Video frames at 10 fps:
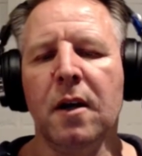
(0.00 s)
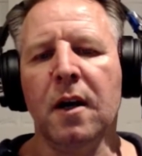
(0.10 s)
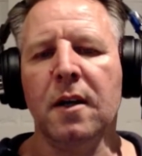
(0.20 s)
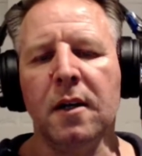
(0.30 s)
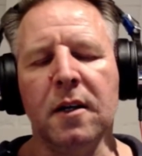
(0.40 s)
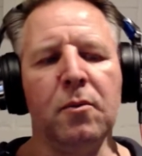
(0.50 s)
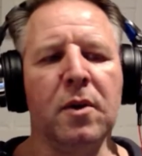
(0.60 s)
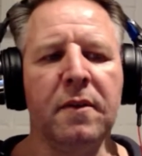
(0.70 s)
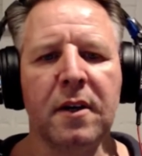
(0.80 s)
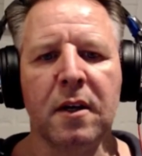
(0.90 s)
I don't want
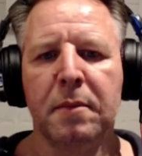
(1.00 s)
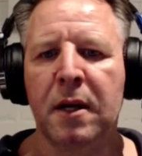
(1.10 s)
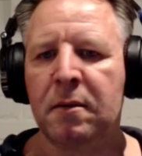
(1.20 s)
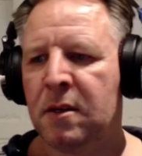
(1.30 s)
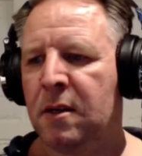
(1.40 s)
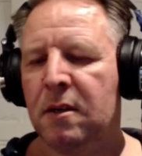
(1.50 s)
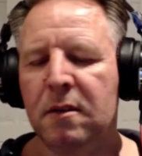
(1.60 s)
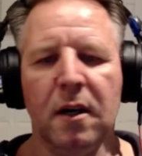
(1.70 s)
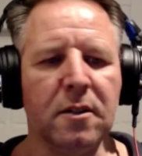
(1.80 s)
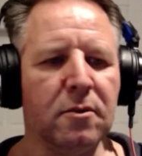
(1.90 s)
to think about
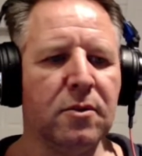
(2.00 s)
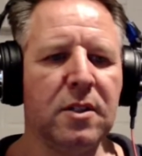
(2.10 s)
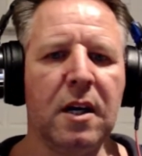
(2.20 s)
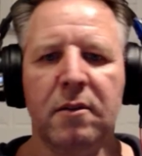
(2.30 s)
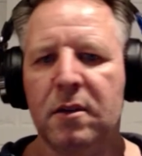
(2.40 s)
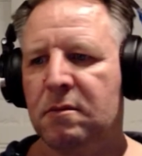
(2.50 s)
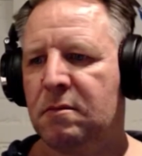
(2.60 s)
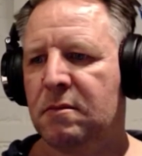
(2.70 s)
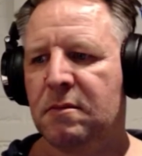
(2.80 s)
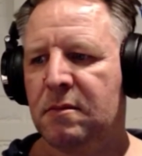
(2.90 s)
Nigel, Sarah,
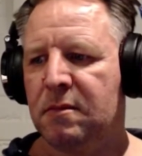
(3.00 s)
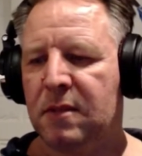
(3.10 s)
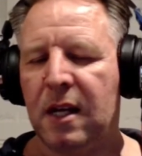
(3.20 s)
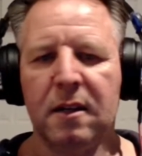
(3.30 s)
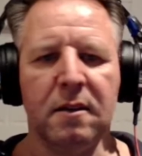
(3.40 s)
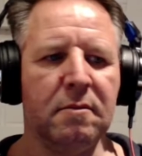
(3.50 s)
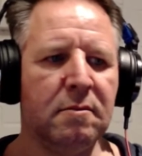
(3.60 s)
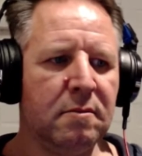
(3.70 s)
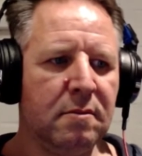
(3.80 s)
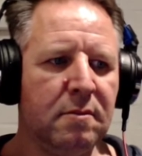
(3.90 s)
Kelly,
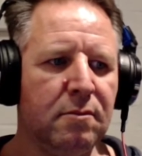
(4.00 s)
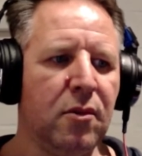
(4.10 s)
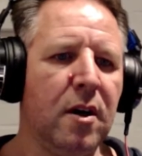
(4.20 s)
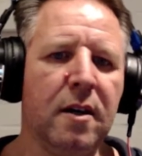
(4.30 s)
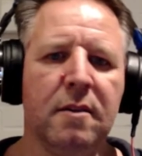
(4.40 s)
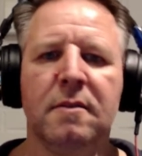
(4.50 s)
Ryan.